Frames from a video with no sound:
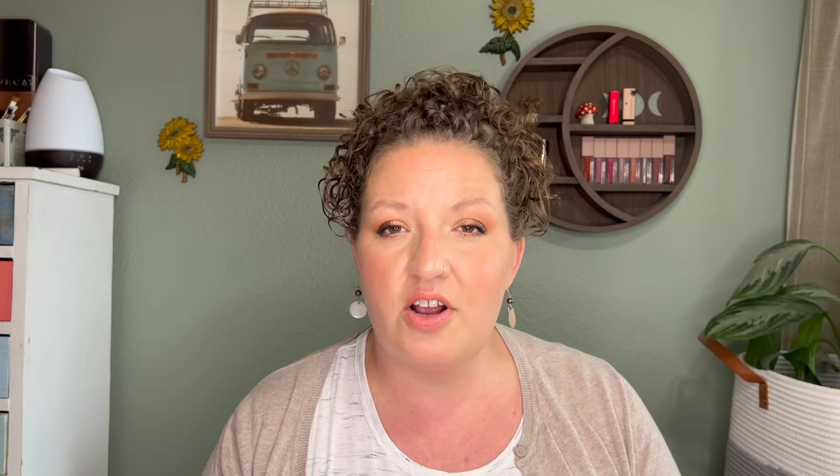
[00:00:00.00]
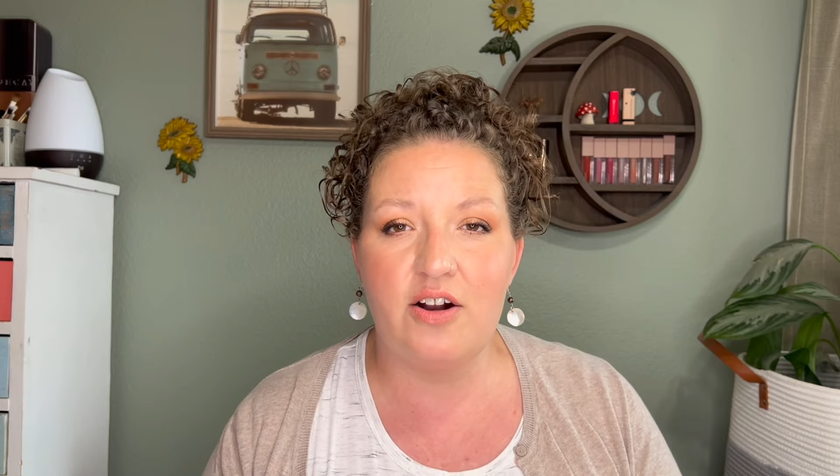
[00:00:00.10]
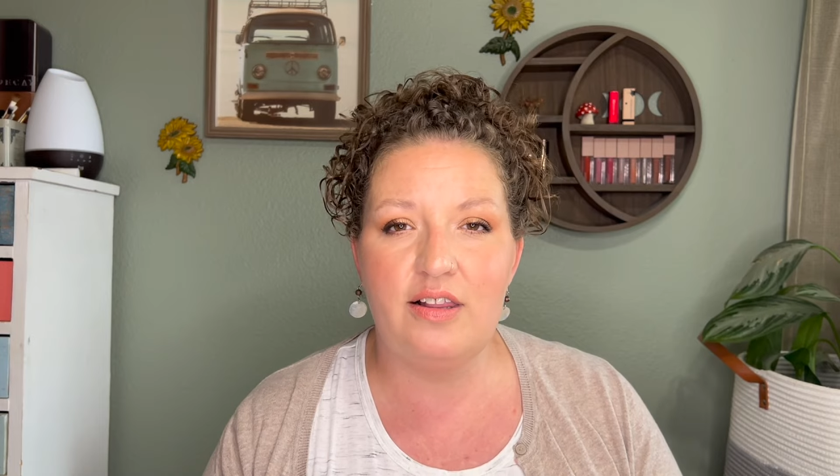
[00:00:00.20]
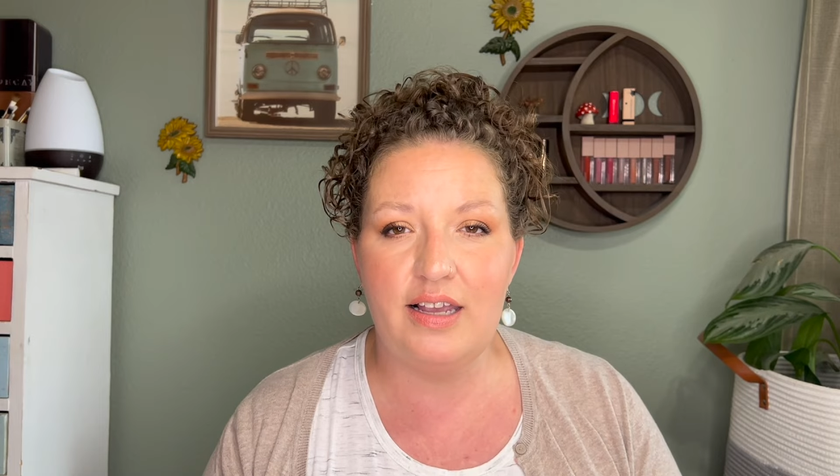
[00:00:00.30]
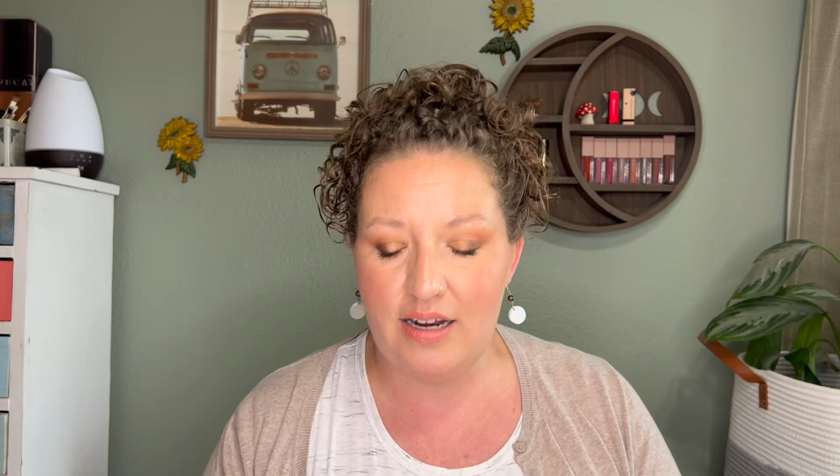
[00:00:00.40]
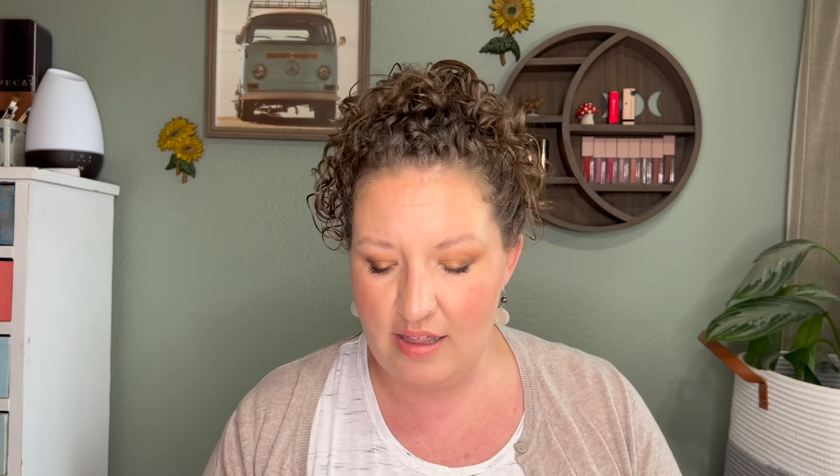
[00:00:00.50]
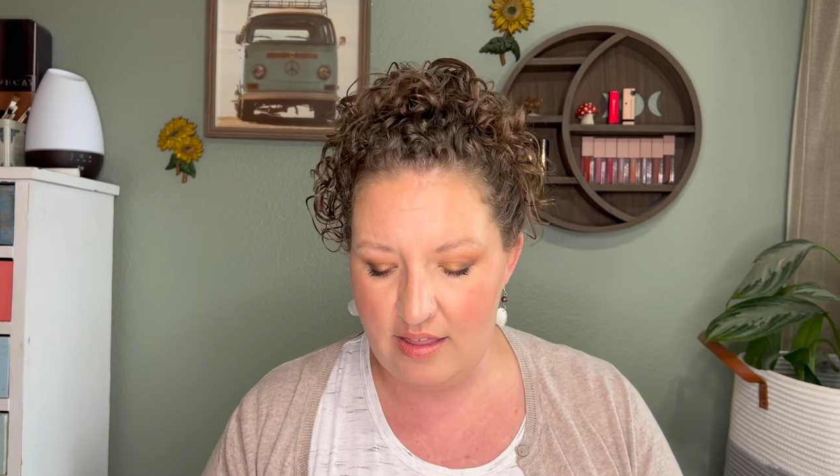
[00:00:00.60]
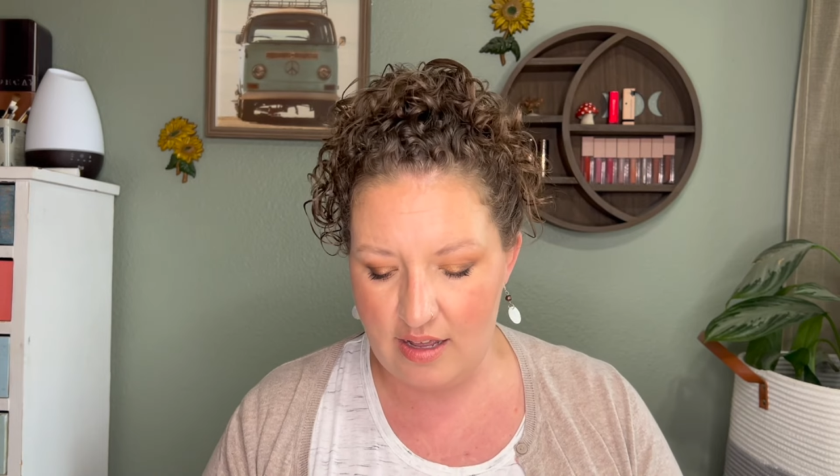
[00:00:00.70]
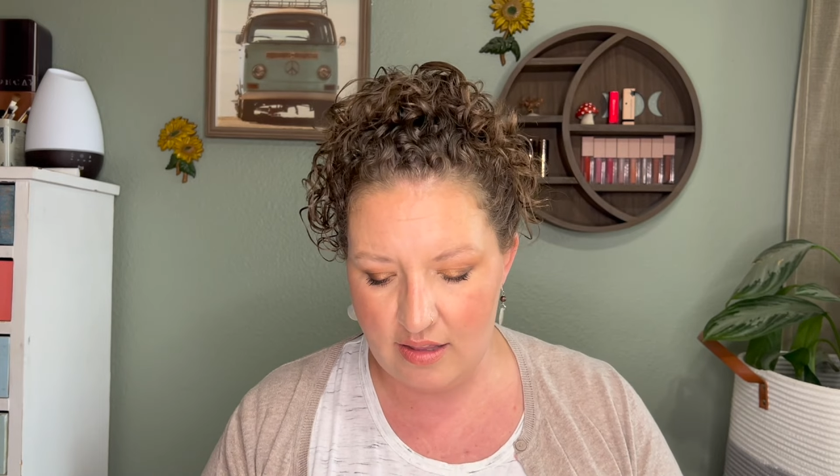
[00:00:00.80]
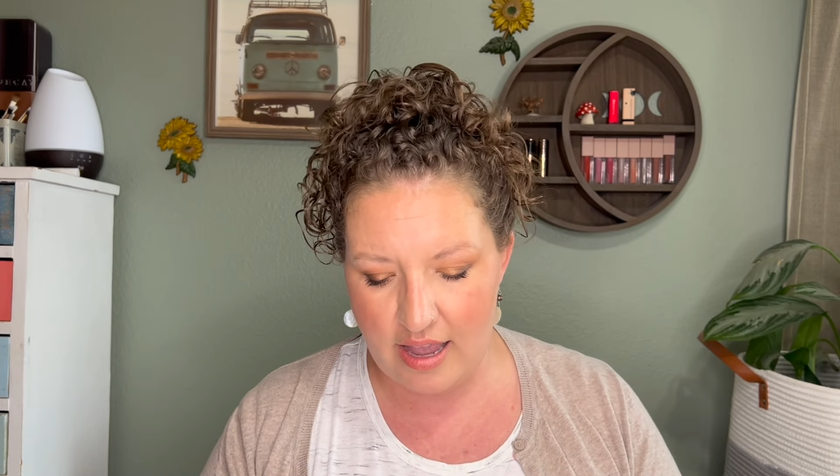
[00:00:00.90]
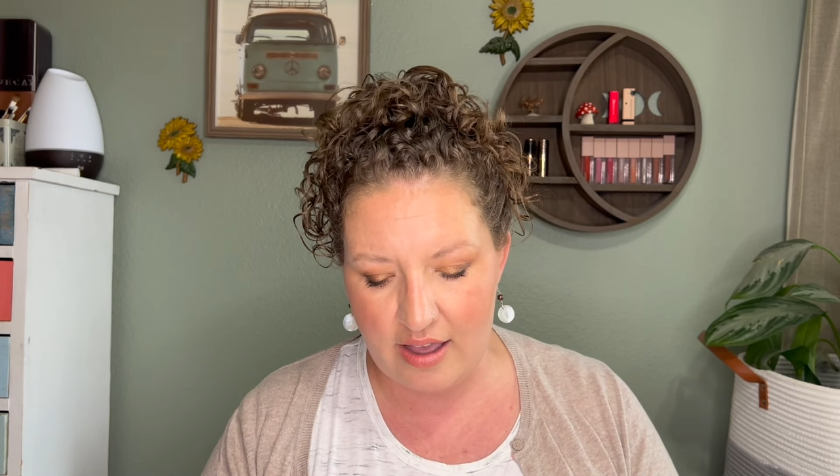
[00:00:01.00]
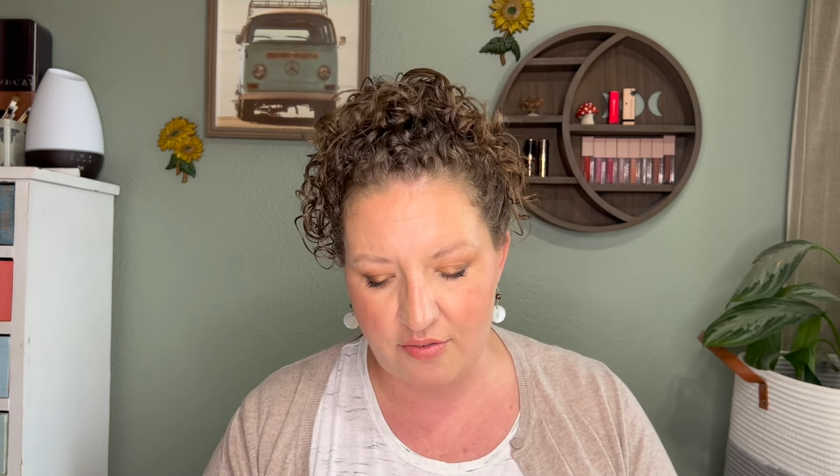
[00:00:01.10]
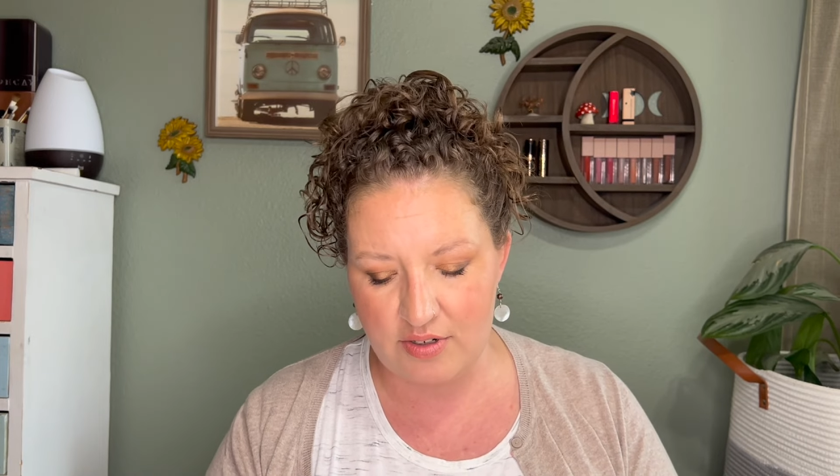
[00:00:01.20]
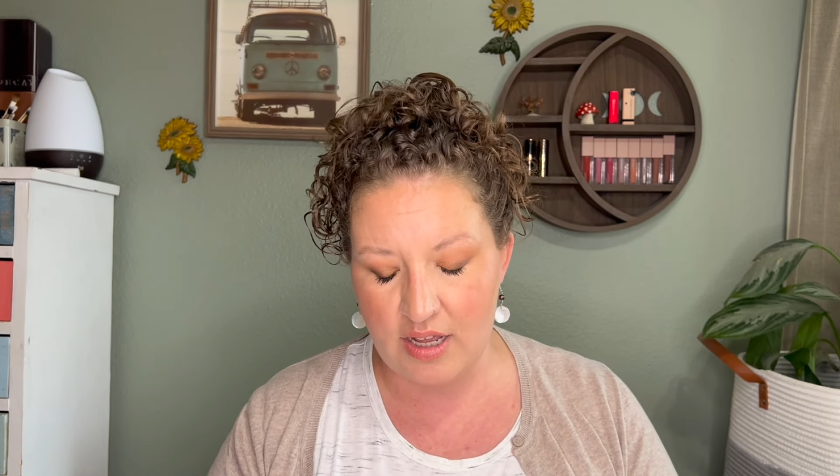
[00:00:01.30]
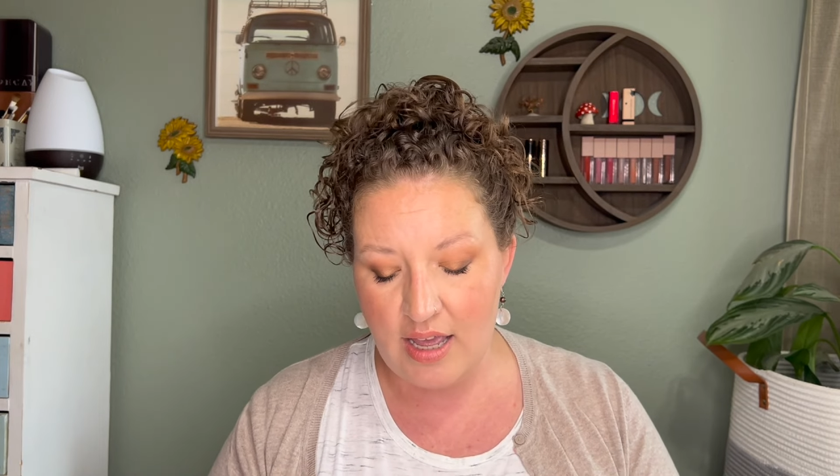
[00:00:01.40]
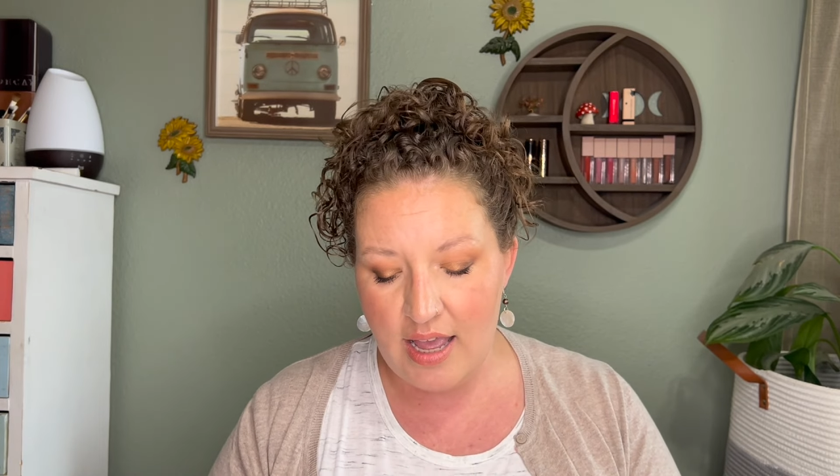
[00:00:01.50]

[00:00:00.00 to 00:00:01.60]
hardly anything left.